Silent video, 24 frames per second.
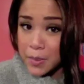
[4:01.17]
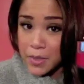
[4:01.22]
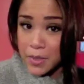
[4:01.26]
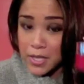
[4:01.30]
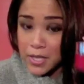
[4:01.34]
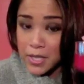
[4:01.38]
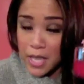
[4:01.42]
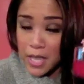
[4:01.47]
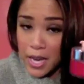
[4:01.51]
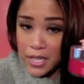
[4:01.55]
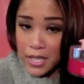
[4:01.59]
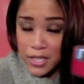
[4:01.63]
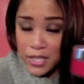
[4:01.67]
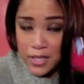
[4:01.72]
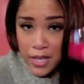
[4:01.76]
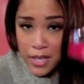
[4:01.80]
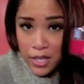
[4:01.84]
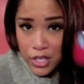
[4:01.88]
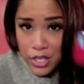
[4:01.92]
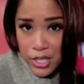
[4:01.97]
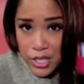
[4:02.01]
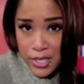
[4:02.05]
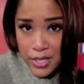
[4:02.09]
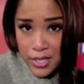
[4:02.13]
besides
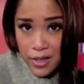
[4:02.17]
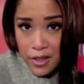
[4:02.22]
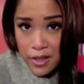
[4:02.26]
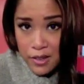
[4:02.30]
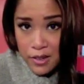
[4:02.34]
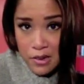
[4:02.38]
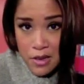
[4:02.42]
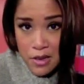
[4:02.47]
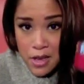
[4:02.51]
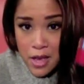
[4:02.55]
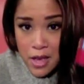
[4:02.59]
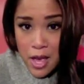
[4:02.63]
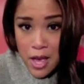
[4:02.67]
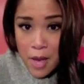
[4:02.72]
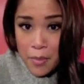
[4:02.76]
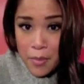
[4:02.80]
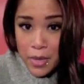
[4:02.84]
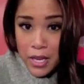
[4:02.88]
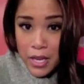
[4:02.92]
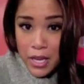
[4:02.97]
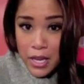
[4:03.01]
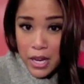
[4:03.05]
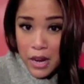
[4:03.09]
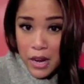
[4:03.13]
HSN, but
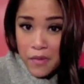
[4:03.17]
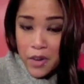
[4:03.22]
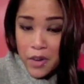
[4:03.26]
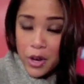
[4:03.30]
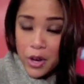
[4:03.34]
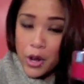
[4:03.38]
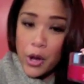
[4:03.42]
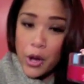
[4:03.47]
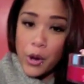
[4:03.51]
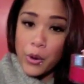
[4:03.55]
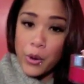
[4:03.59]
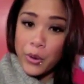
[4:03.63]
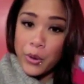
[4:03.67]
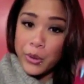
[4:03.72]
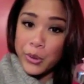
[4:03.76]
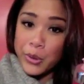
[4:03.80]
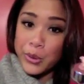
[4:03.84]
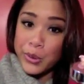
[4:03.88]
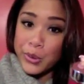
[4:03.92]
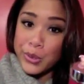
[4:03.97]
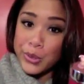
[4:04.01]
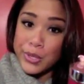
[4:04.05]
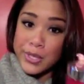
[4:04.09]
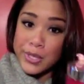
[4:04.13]
you never know
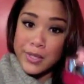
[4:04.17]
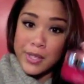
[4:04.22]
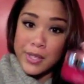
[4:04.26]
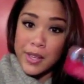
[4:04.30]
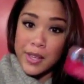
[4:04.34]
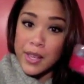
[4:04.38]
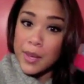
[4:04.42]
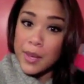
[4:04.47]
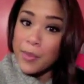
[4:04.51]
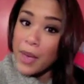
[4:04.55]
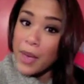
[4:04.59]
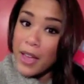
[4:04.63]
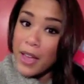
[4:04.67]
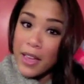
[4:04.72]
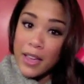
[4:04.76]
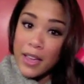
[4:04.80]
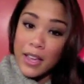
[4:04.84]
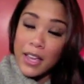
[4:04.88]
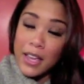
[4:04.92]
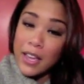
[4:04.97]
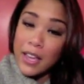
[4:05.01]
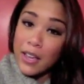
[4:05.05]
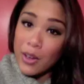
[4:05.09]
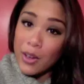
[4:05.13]
who's eBaying
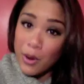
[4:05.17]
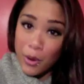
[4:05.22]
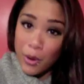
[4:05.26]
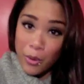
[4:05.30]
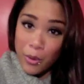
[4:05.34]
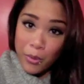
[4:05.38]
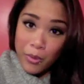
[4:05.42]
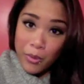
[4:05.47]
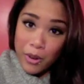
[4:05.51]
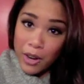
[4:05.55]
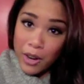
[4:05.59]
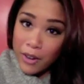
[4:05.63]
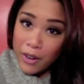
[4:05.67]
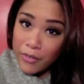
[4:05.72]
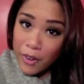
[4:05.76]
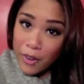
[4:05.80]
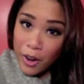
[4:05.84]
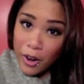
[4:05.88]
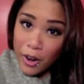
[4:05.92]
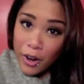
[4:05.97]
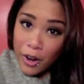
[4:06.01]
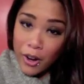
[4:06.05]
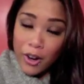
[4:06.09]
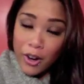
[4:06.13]
it or
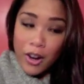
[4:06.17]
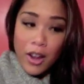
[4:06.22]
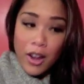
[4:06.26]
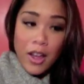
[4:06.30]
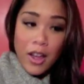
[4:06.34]
whatever.